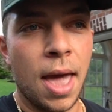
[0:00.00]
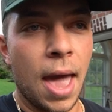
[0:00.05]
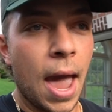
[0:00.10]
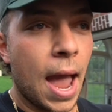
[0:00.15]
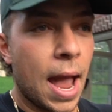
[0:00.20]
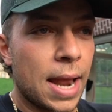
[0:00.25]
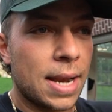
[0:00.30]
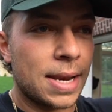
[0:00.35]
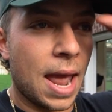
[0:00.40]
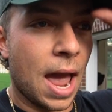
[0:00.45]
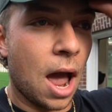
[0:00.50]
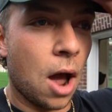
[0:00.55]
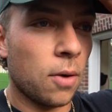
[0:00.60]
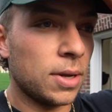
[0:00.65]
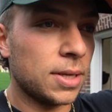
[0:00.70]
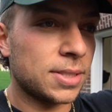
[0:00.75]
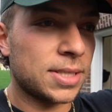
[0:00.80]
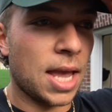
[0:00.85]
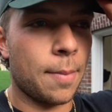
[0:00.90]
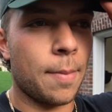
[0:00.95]
And now
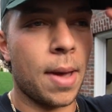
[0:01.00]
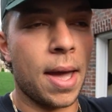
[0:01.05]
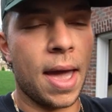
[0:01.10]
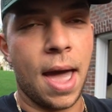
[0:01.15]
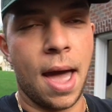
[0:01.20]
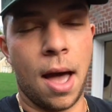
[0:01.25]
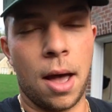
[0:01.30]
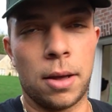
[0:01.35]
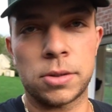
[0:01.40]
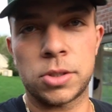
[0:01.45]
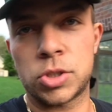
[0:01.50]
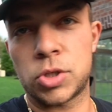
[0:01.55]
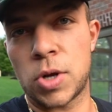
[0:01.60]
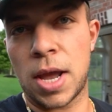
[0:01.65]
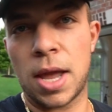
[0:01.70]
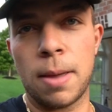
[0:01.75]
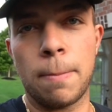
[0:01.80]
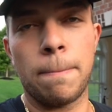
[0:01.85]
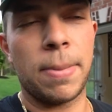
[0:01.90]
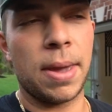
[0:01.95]
he's at my house
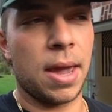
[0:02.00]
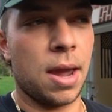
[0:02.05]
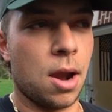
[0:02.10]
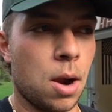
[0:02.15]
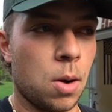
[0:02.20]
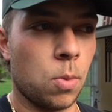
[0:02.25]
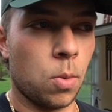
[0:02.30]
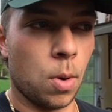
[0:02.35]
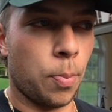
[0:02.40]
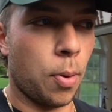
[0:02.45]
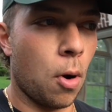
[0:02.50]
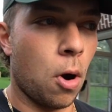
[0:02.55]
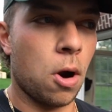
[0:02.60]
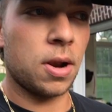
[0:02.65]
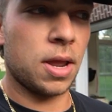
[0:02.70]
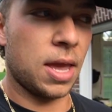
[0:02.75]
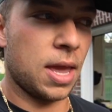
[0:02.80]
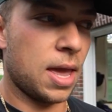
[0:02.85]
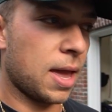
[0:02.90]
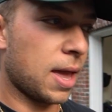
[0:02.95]
drinking beer. We're
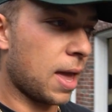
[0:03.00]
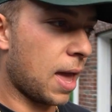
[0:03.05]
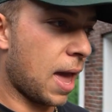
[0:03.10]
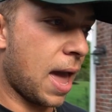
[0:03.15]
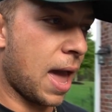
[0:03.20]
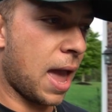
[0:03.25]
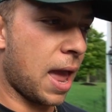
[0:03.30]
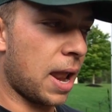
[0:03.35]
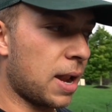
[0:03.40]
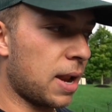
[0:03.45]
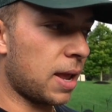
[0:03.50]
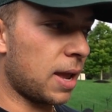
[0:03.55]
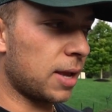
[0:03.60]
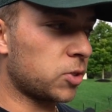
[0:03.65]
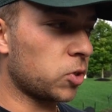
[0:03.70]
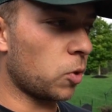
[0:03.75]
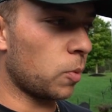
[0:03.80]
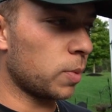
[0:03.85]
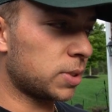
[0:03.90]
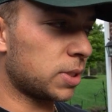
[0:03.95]
partying. And
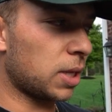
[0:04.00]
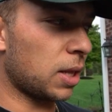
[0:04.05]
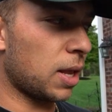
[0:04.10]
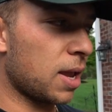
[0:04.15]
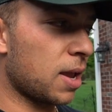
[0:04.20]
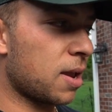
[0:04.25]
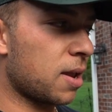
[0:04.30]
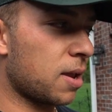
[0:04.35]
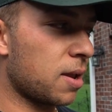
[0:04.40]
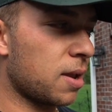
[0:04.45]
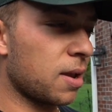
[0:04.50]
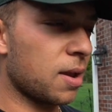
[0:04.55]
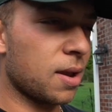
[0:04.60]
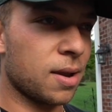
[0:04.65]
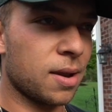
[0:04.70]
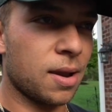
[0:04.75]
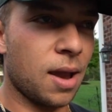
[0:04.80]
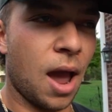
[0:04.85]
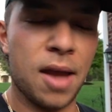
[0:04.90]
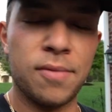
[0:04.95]
it's almost like
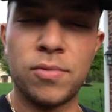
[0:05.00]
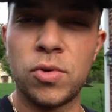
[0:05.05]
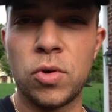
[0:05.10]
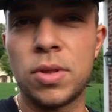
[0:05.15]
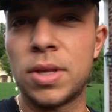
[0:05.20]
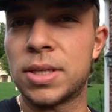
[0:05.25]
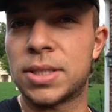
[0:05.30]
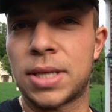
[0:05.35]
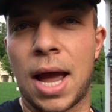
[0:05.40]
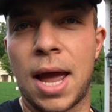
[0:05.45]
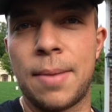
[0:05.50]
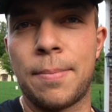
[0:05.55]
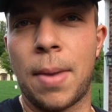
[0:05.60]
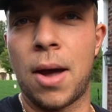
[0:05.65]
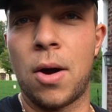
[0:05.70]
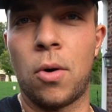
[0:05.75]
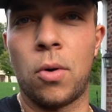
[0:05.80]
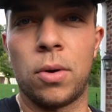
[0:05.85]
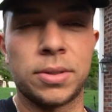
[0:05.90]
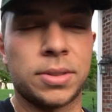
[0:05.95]
I knew this guy
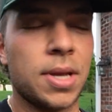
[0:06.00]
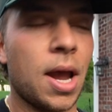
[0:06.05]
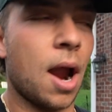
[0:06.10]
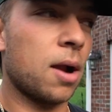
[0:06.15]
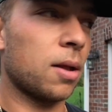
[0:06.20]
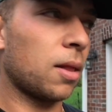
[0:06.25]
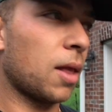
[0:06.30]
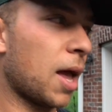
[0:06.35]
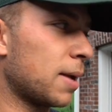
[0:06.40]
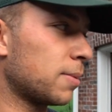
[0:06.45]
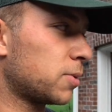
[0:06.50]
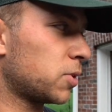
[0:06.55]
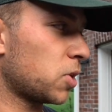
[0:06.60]
my whole entire life.